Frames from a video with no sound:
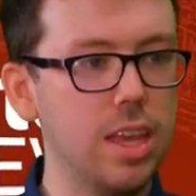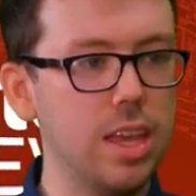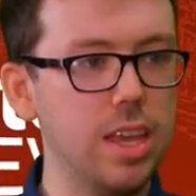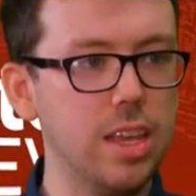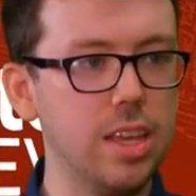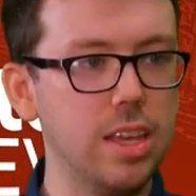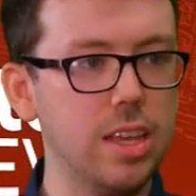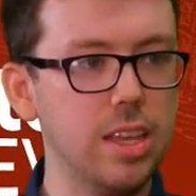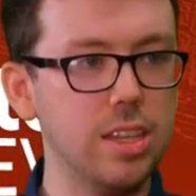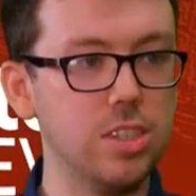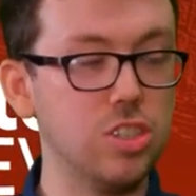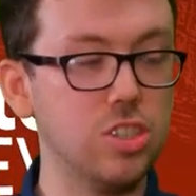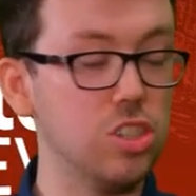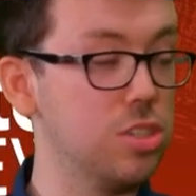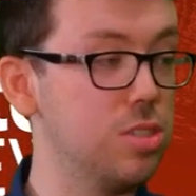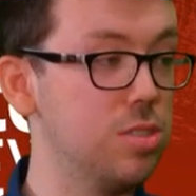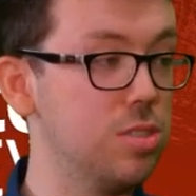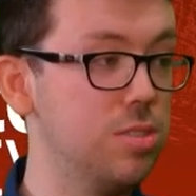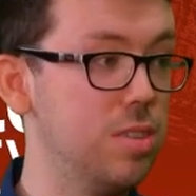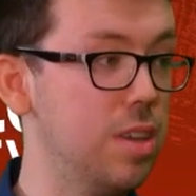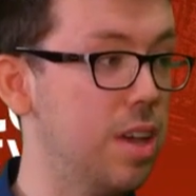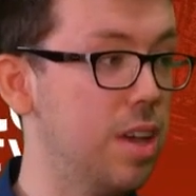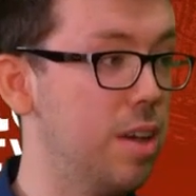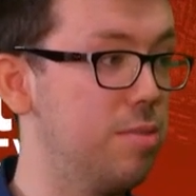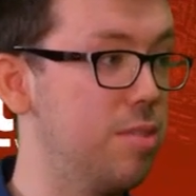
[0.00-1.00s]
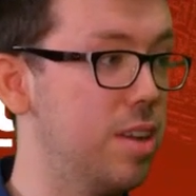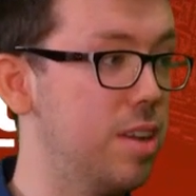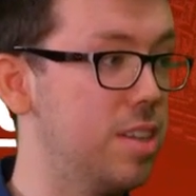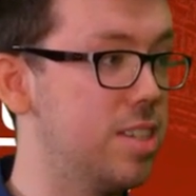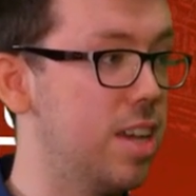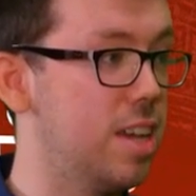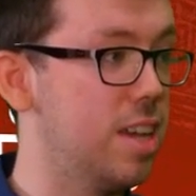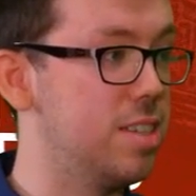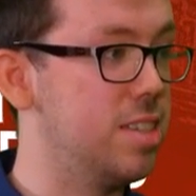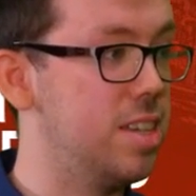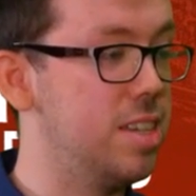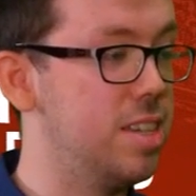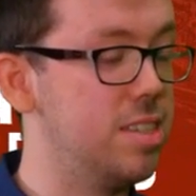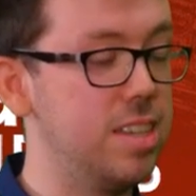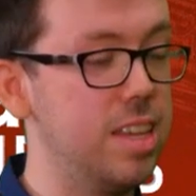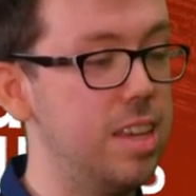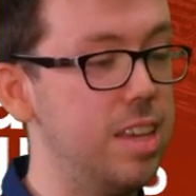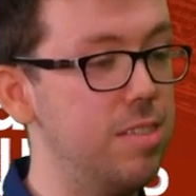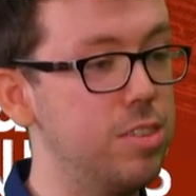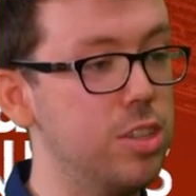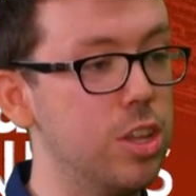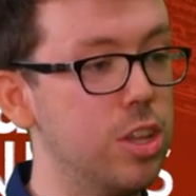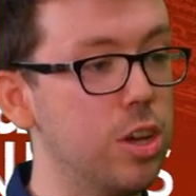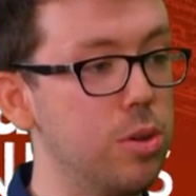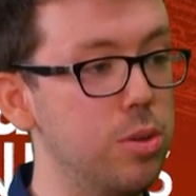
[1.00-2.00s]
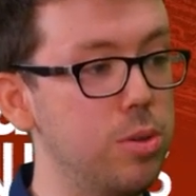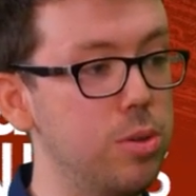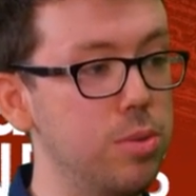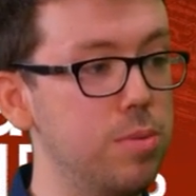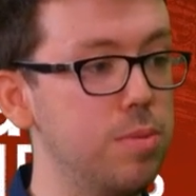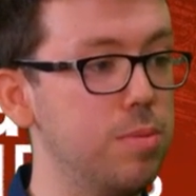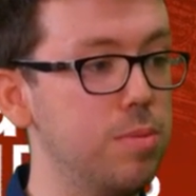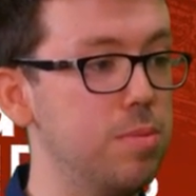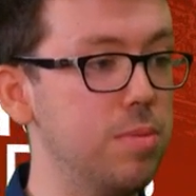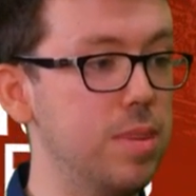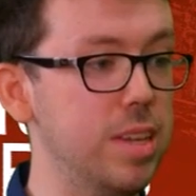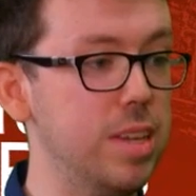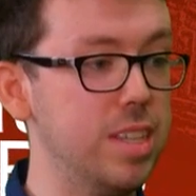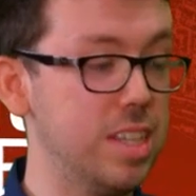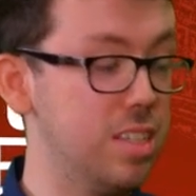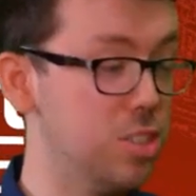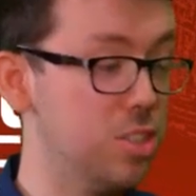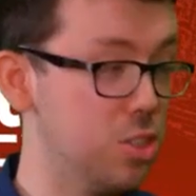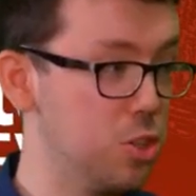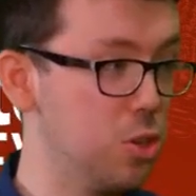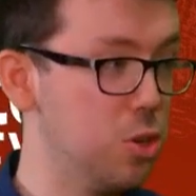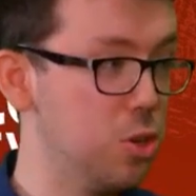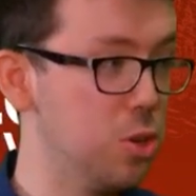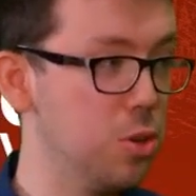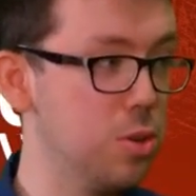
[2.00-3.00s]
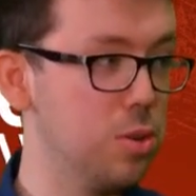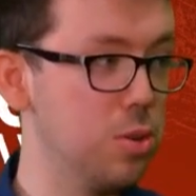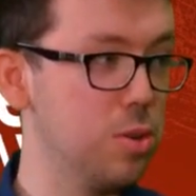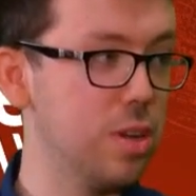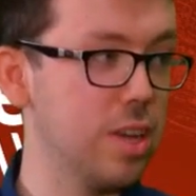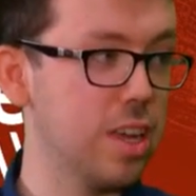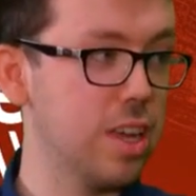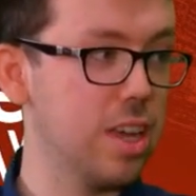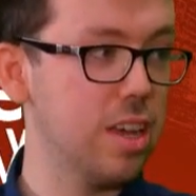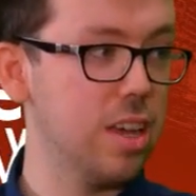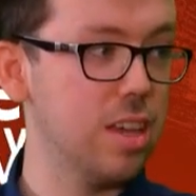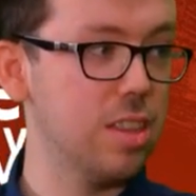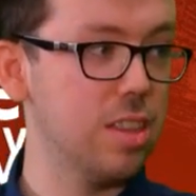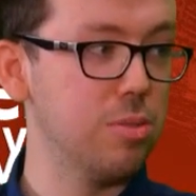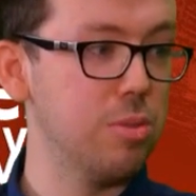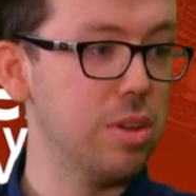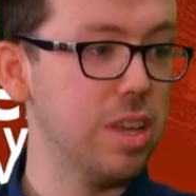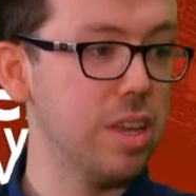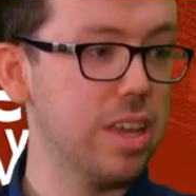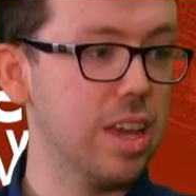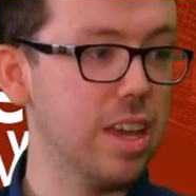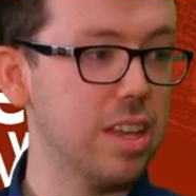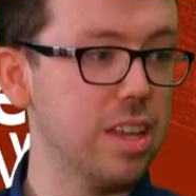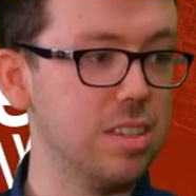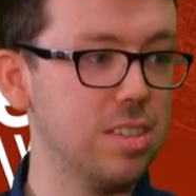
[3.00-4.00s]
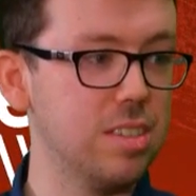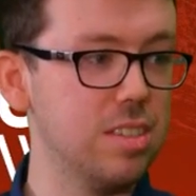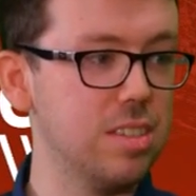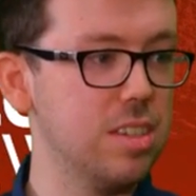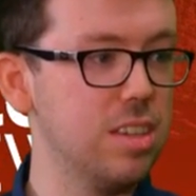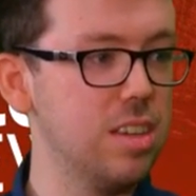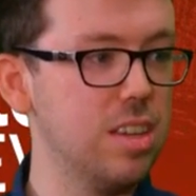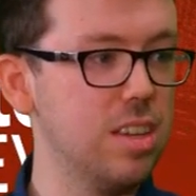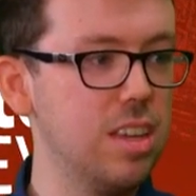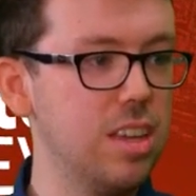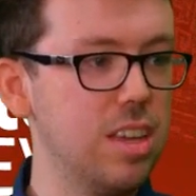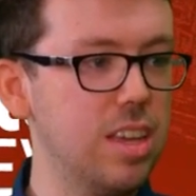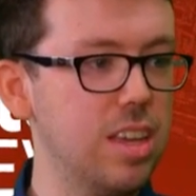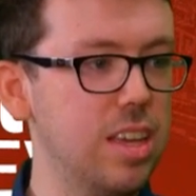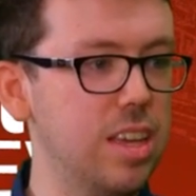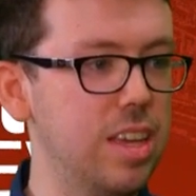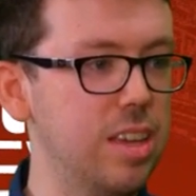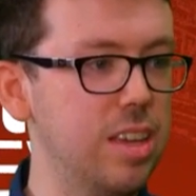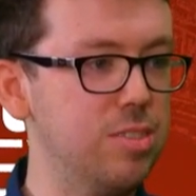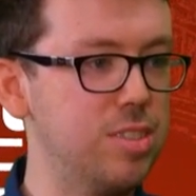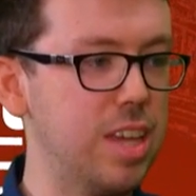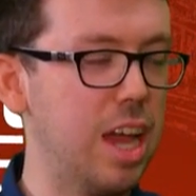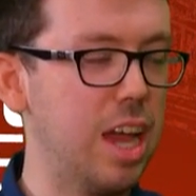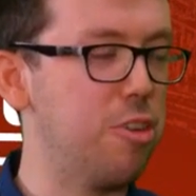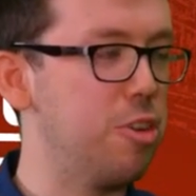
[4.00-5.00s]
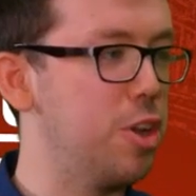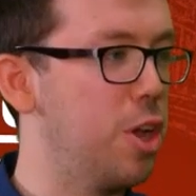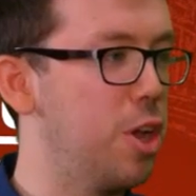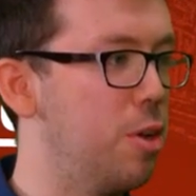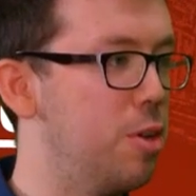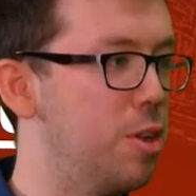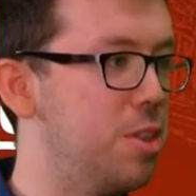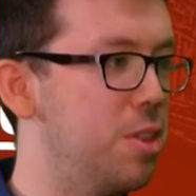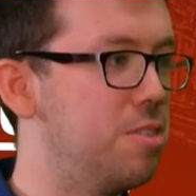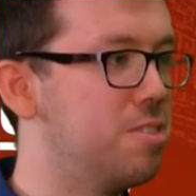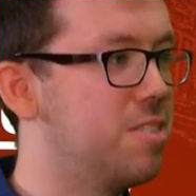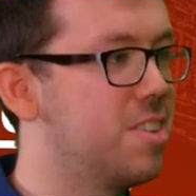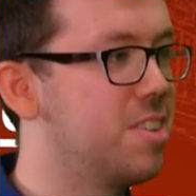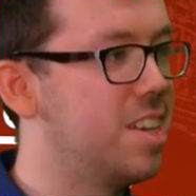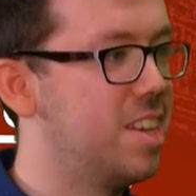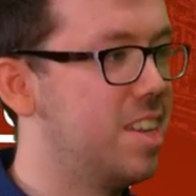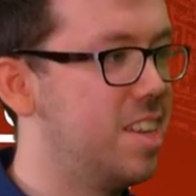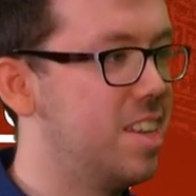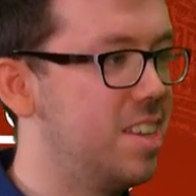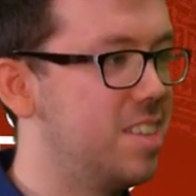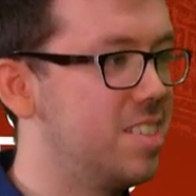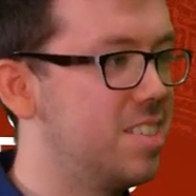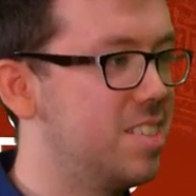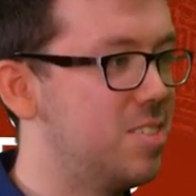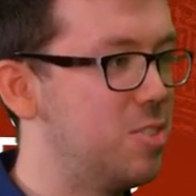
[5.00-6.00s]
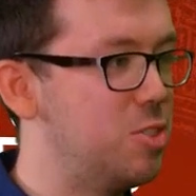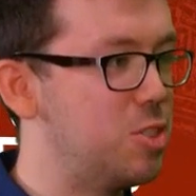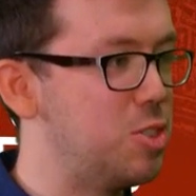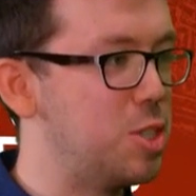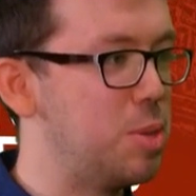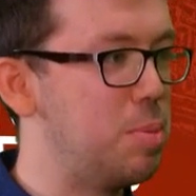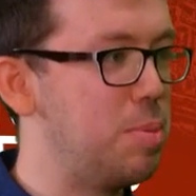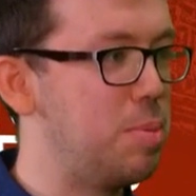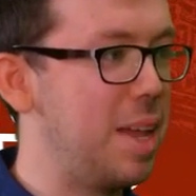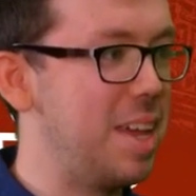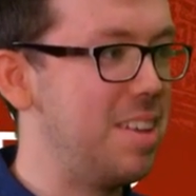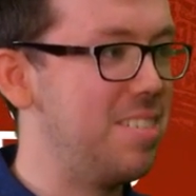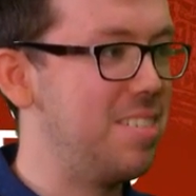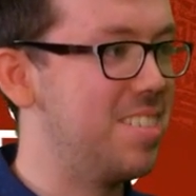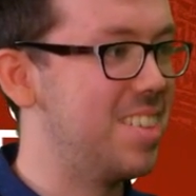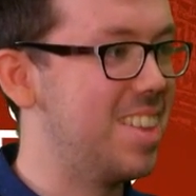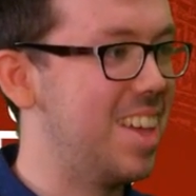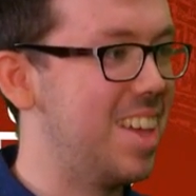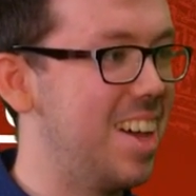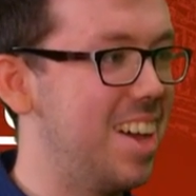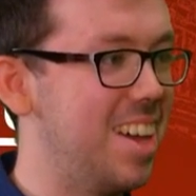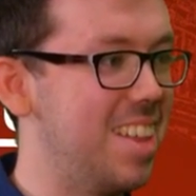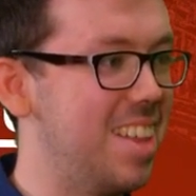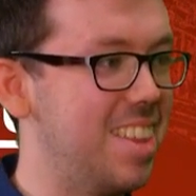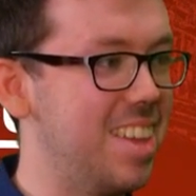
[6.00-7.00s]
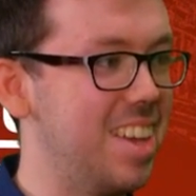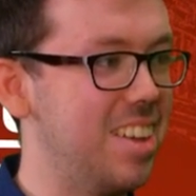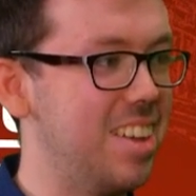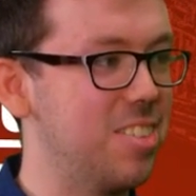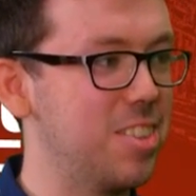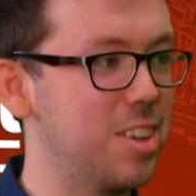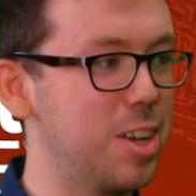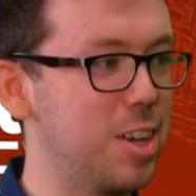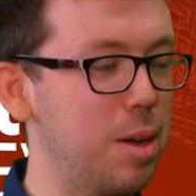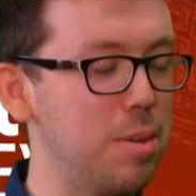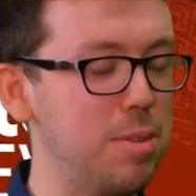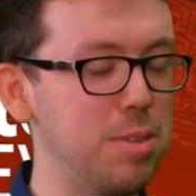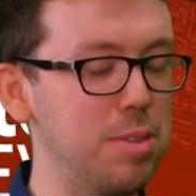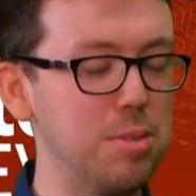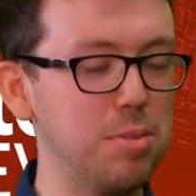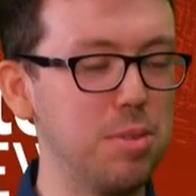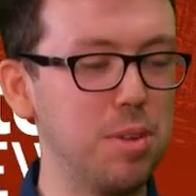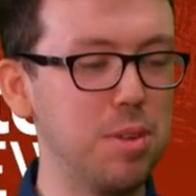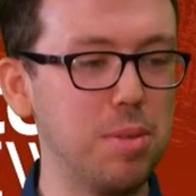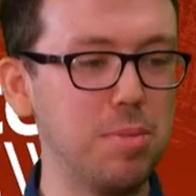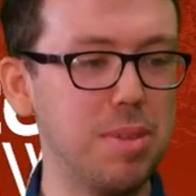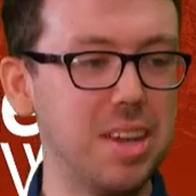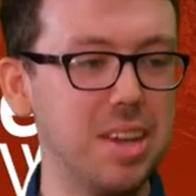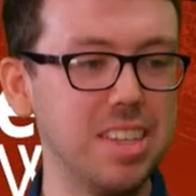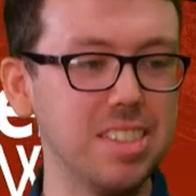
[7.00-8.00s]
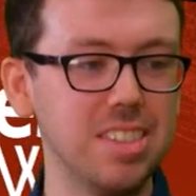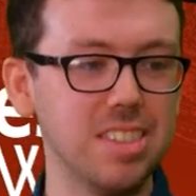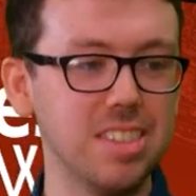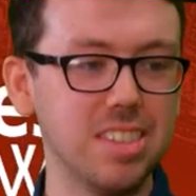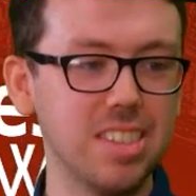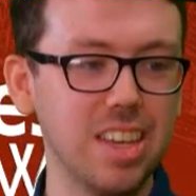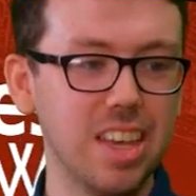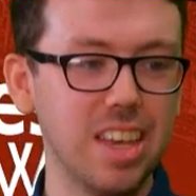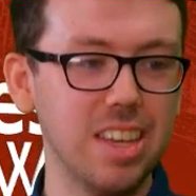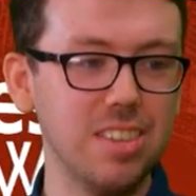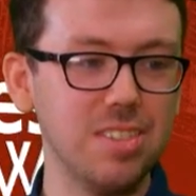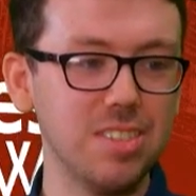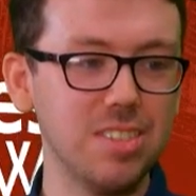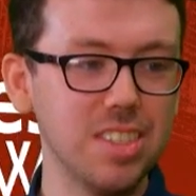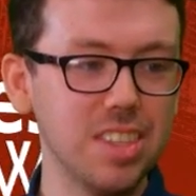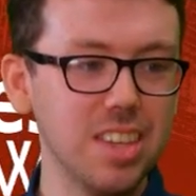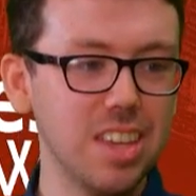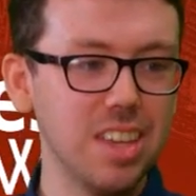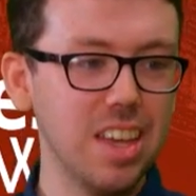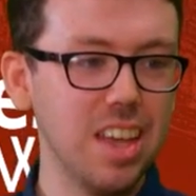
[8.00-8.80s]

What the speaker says: He's just fantastic, isn't he? Even though he didn't score again at the weekend, it was Areola that really was to blame for that, I think, with a couple of amazing saves.